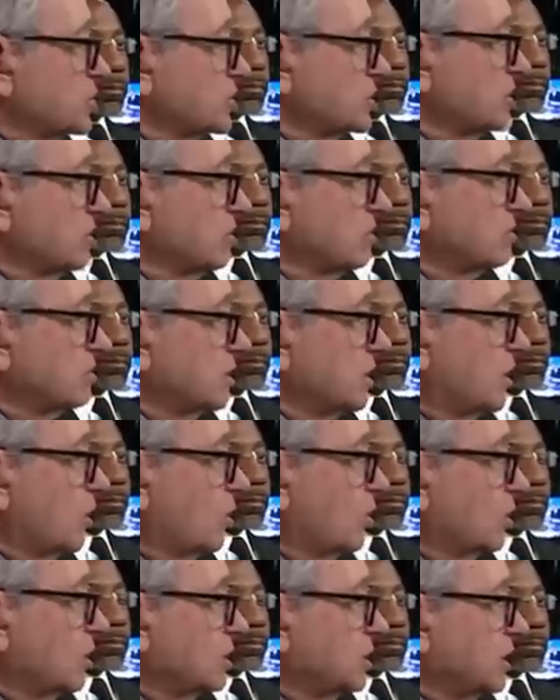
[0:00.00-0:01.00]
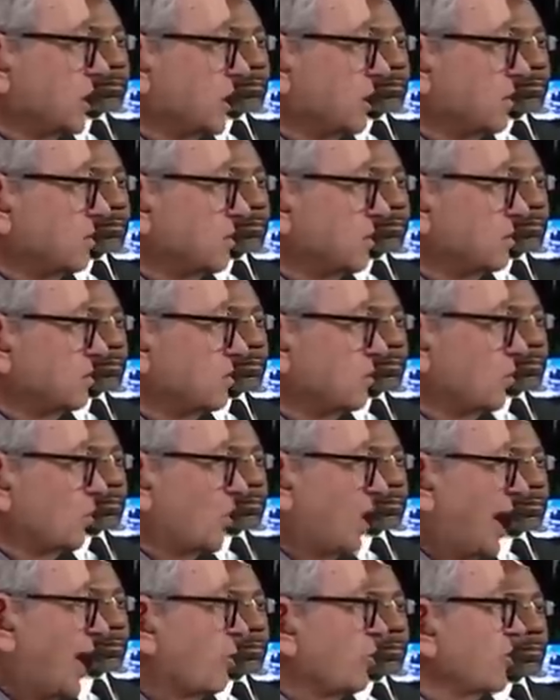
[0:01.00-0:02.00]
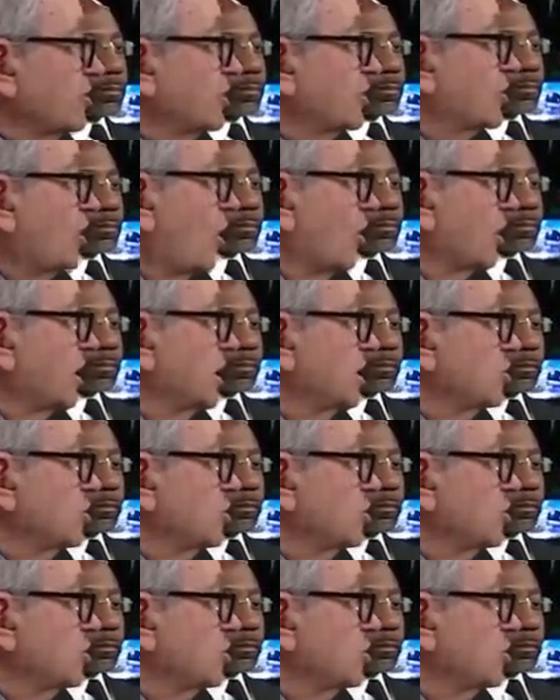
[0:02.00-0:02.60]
still, you know, uh, we're out of the dark